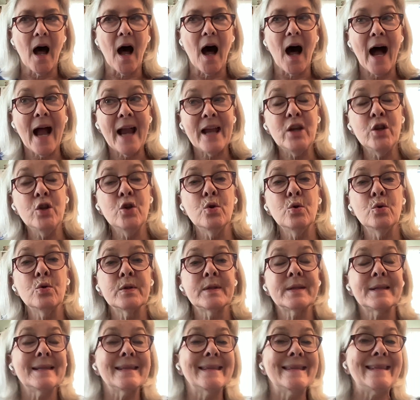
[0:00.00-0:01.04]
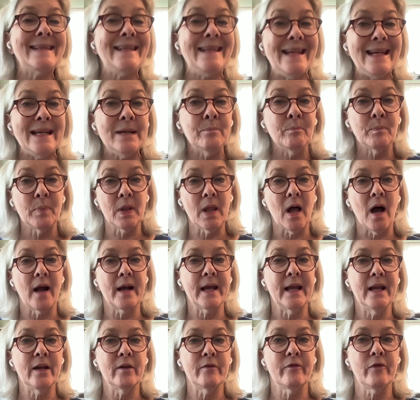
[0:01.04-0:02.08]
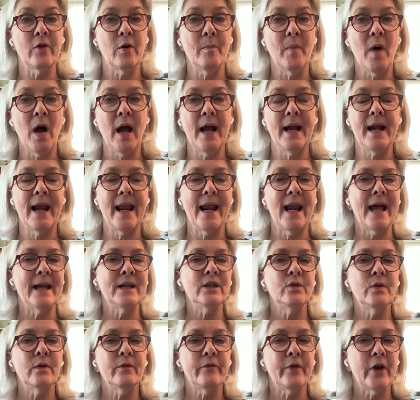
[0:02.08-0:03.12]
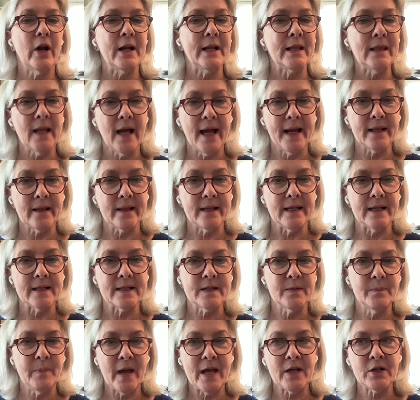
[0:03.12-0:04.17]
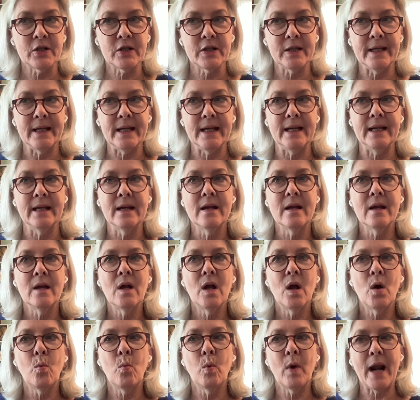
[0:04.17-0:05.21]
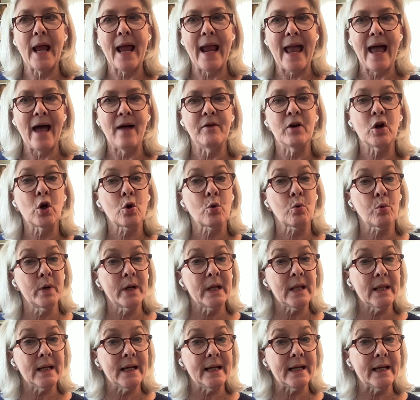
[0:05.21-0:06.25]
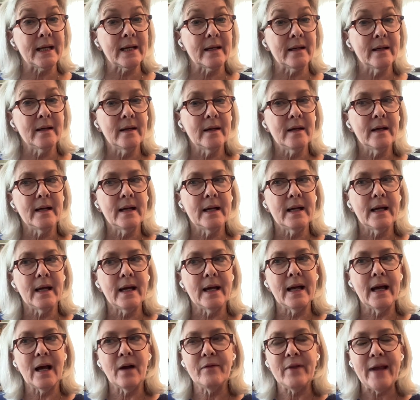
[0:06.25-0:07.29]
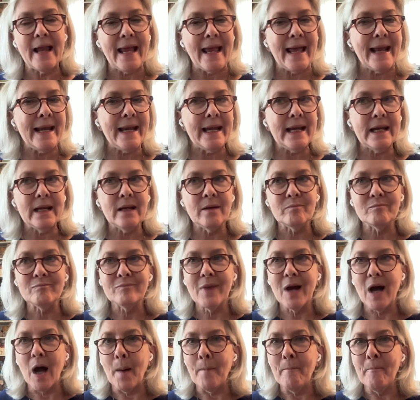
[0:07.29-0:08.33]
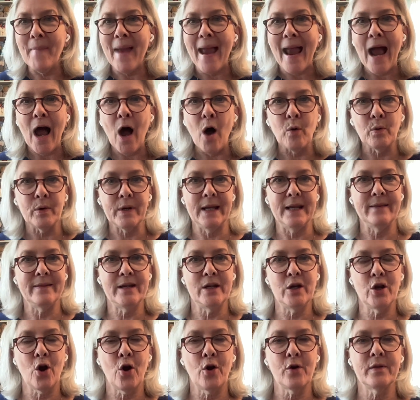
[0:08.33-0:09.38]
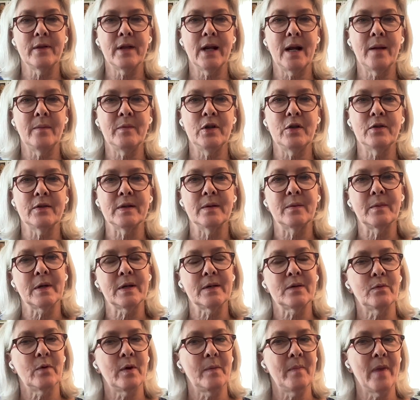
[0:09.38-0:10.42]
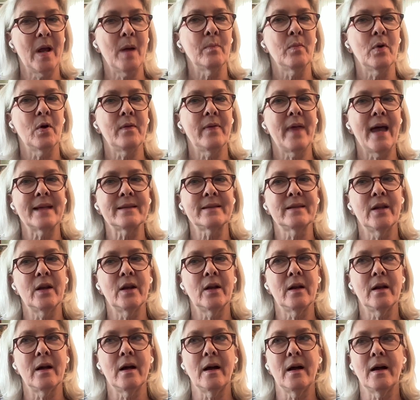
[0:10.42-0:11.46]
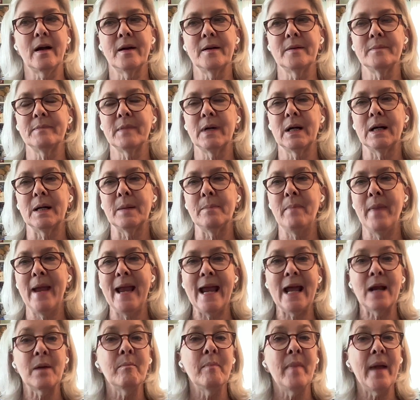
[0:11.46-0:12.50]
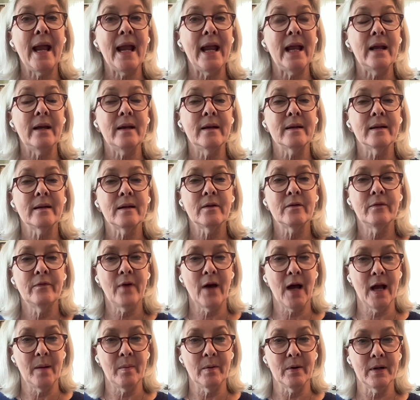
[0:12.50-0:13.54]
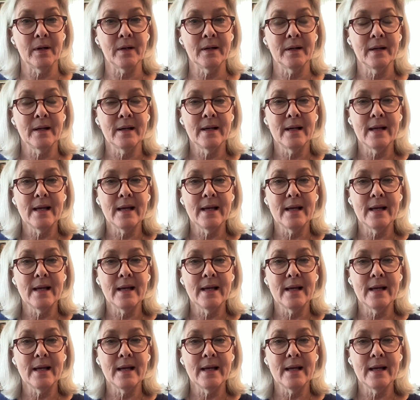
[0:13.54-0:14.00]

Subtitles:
I used steam blocking for mine, and I do it very lightly, especially when I have acrylic of any amount in the yarn that I'm using, because remember, that's a man-made fiber,